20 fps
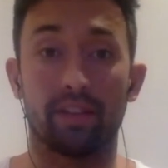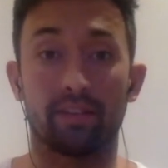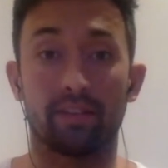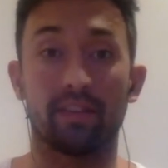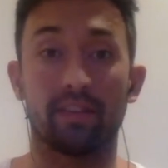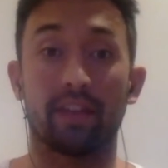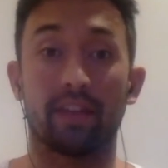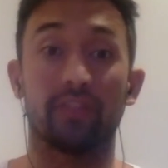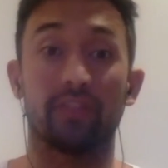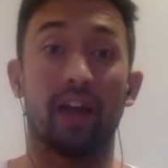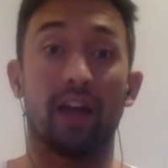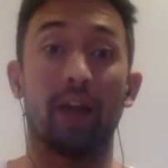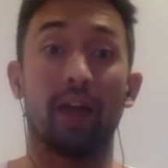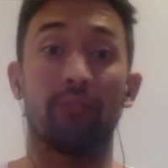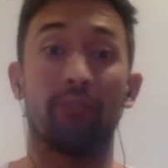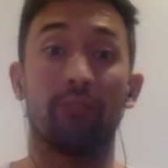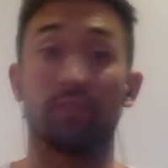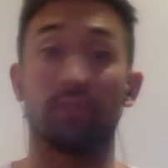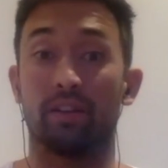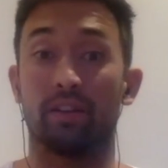it's actually
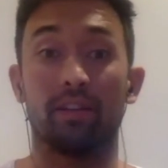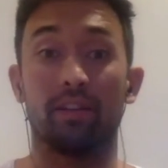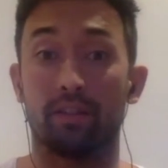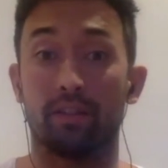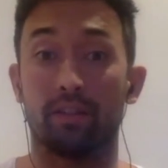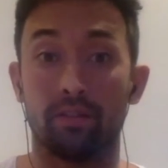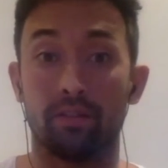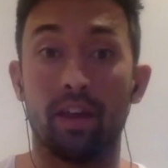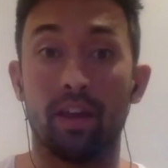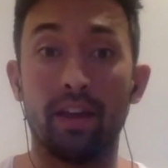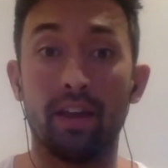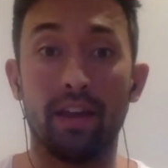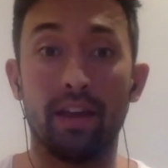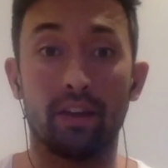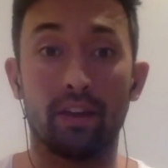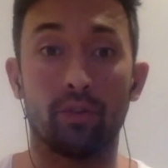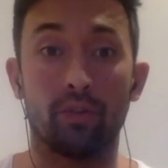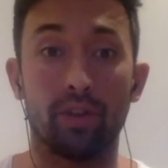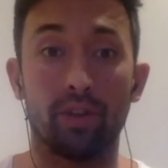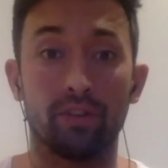harmful and can
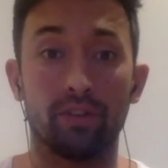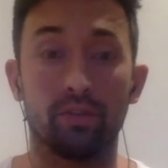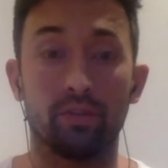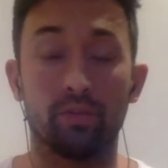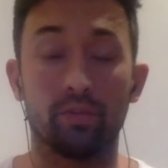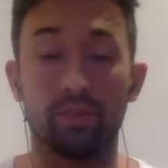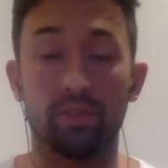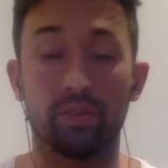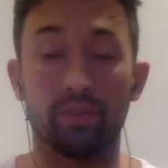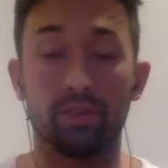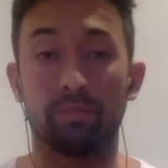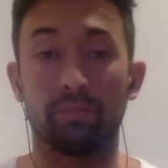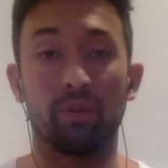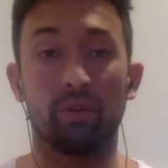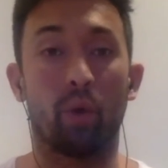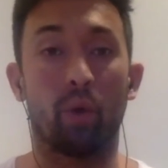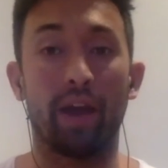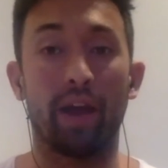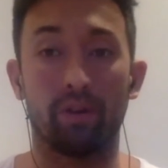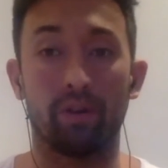increase your risk of putting
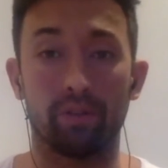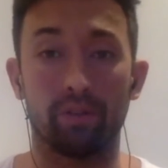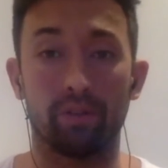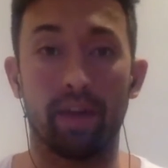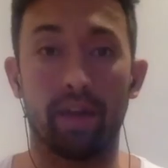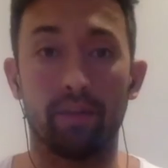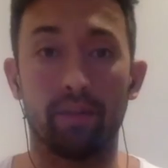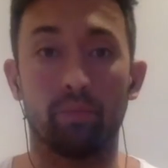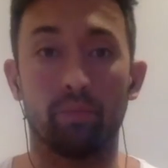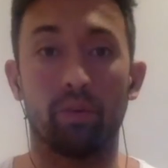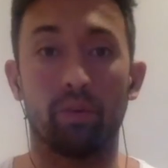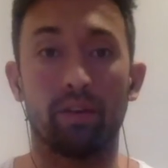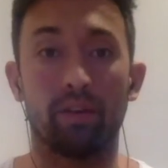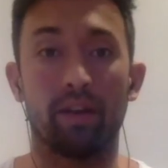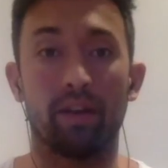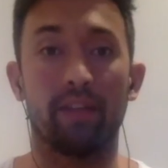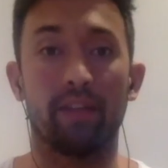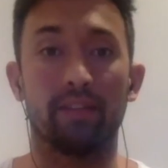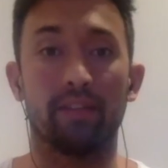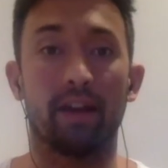weight on and
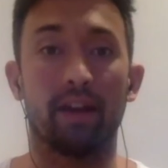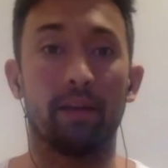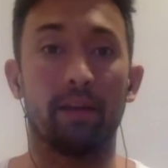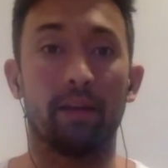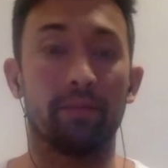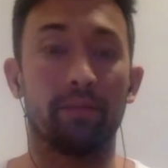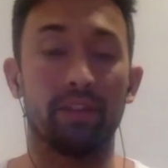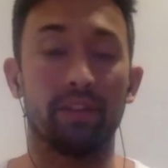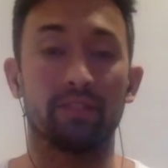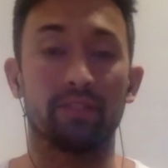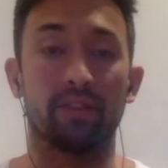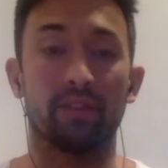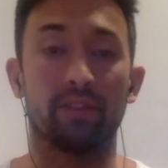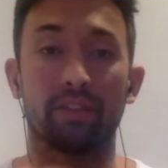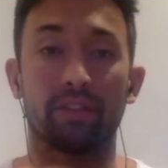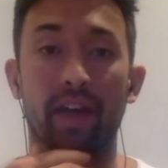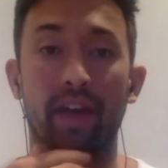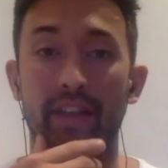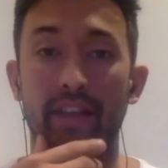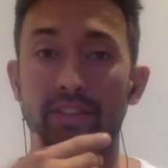and um, things like
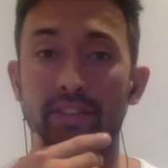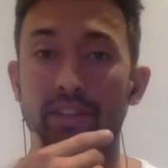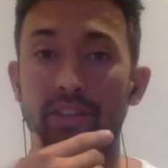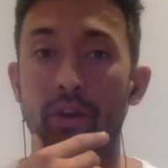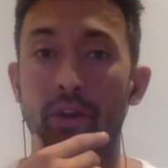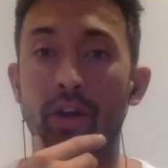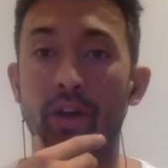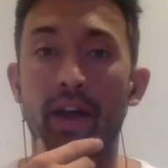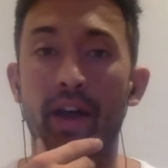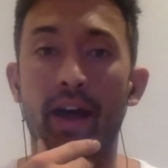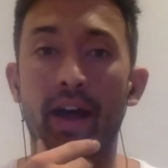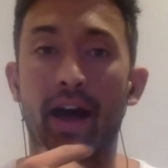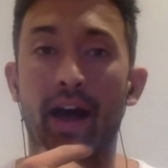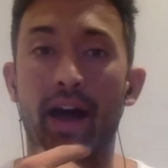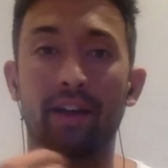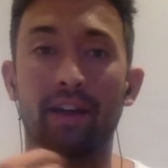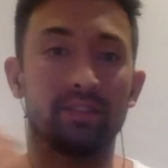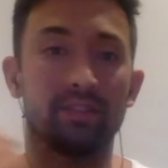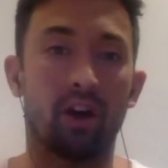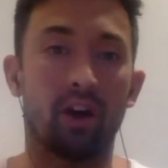that. So
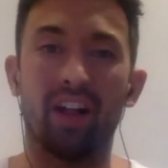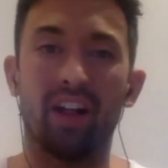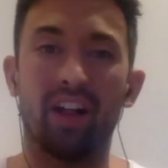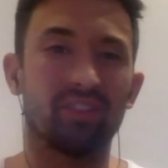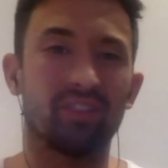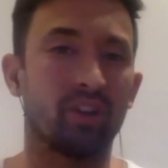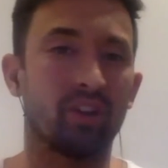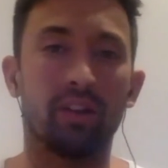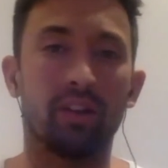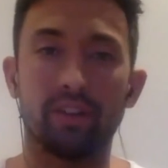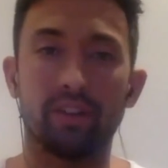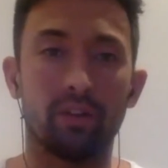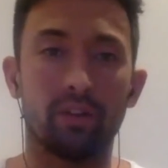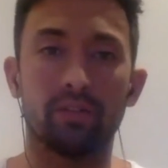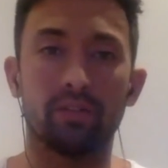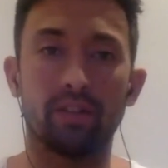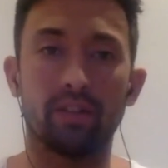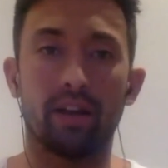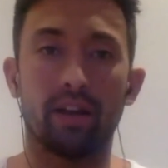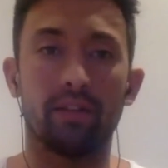uh, xylitol, I
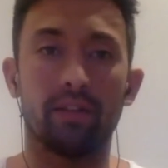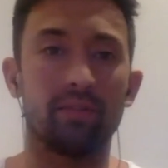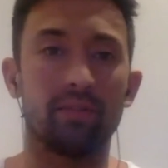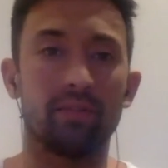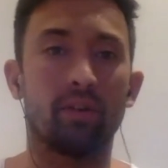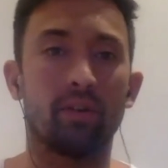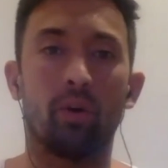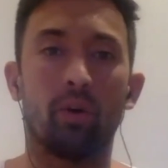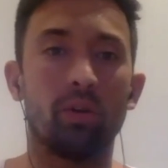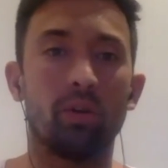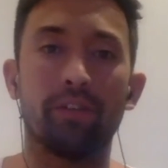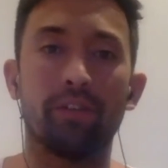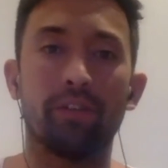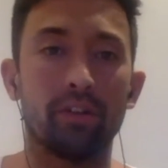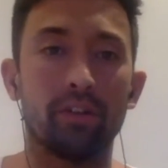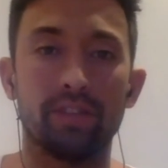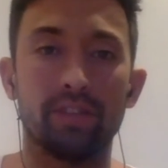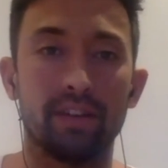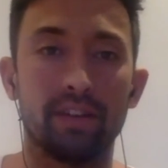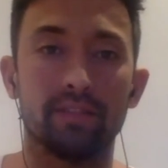don't. Uh, all of
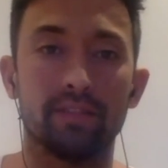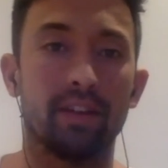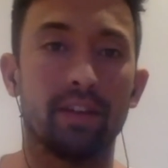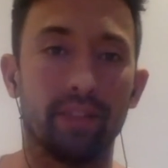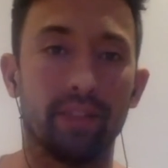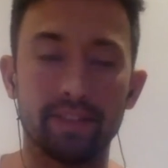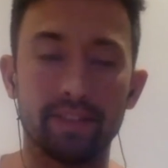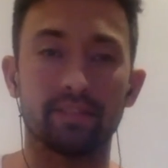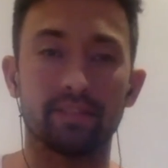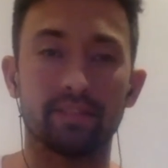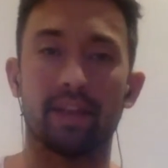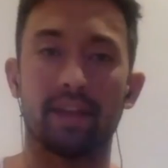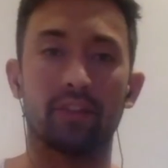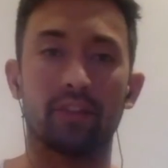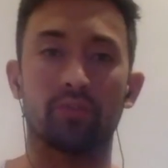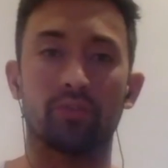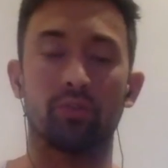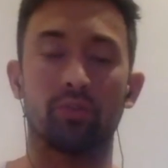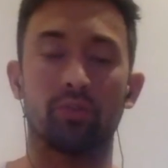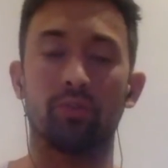those things, unless it's
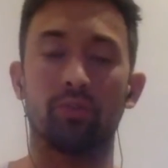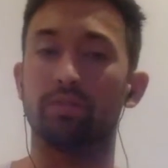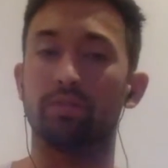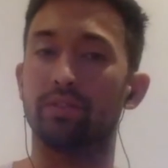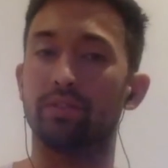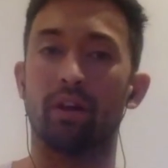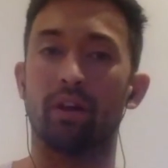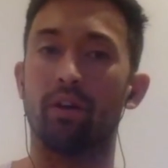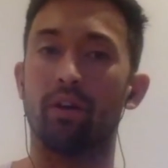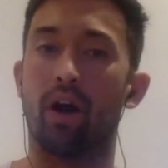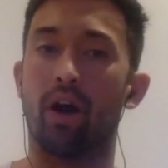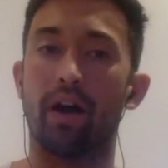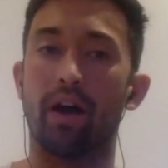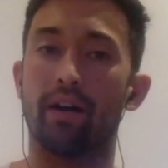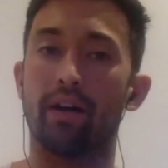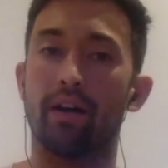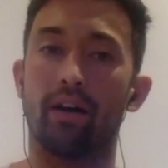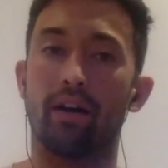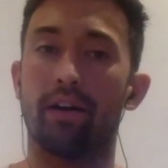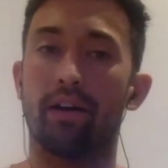natural, you know, I
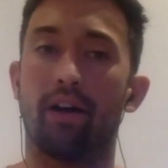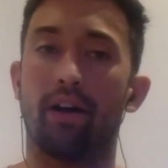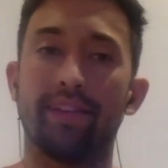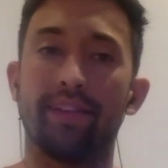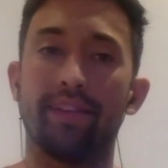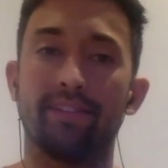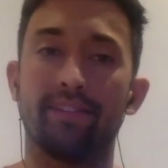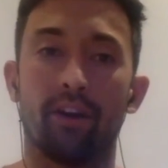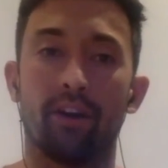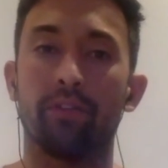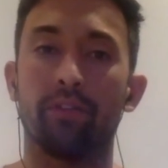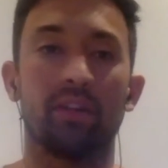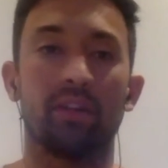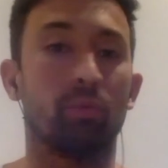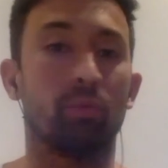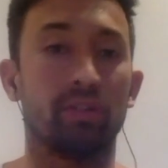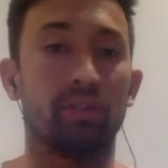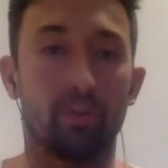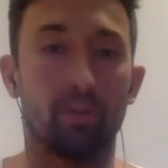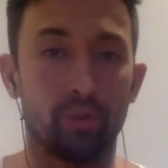I, I don't think
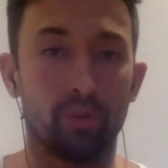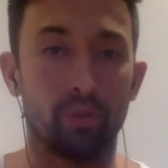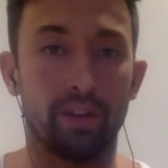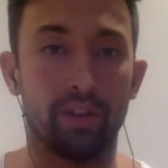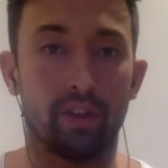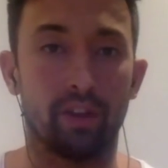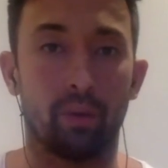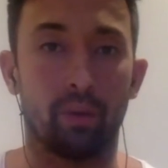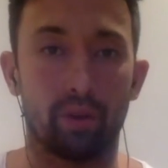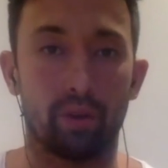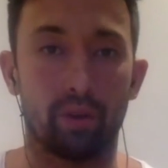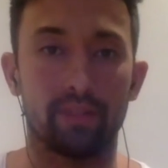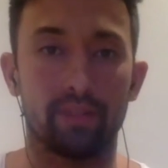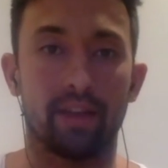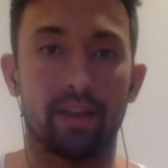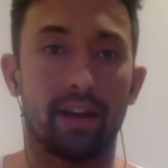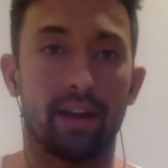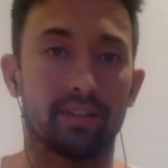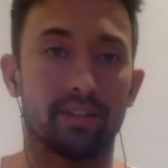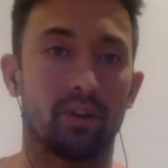we don't really know what it
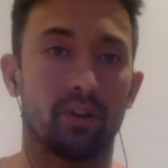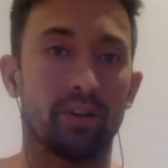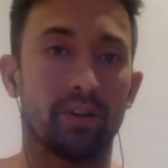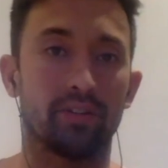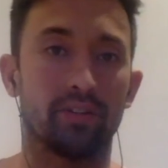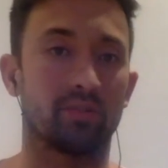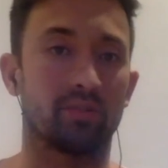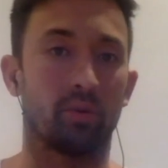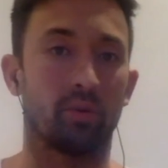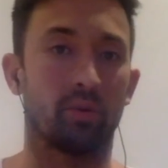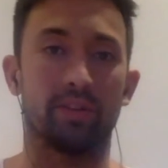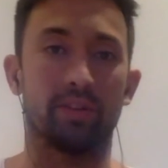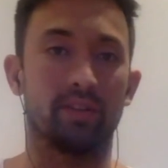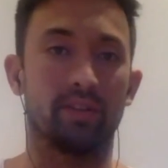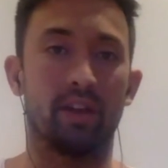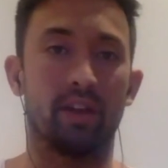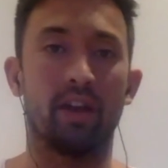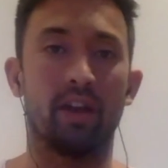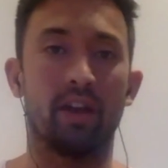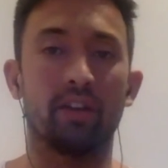does. So I just always
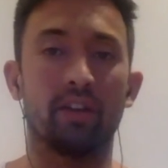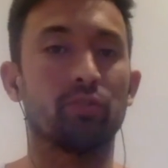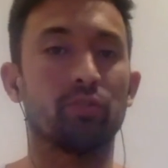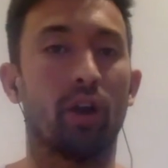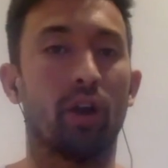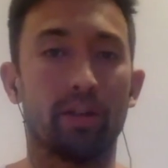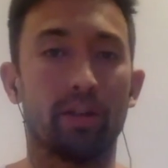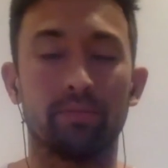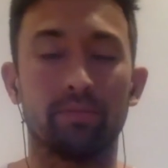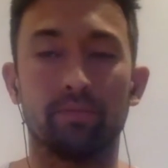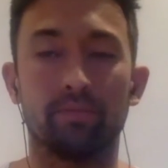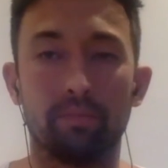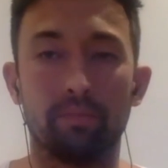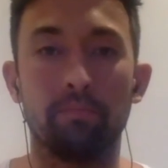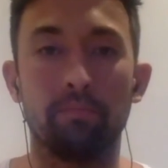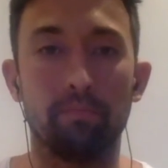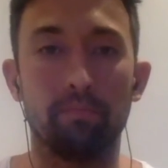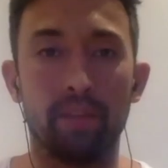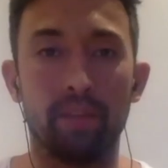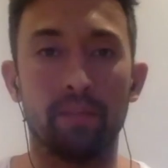try
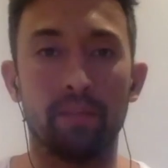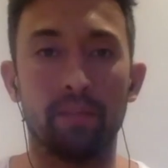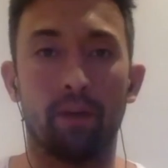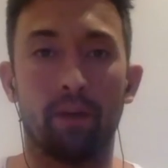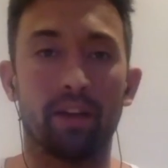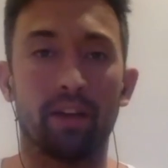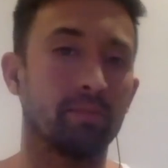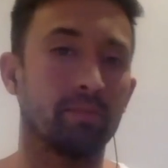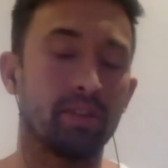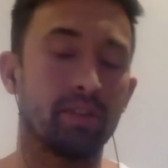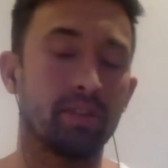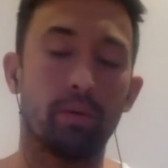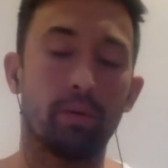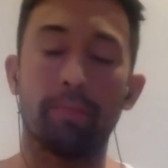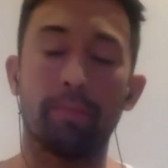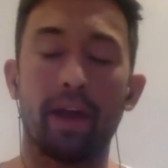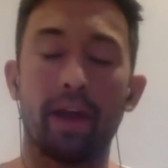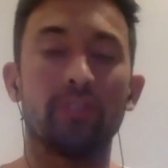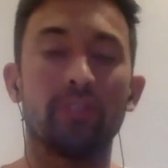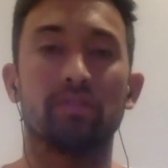and minimize and tell my
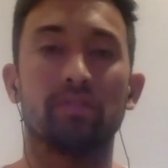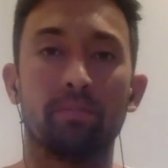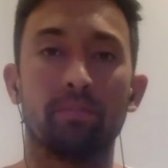patients to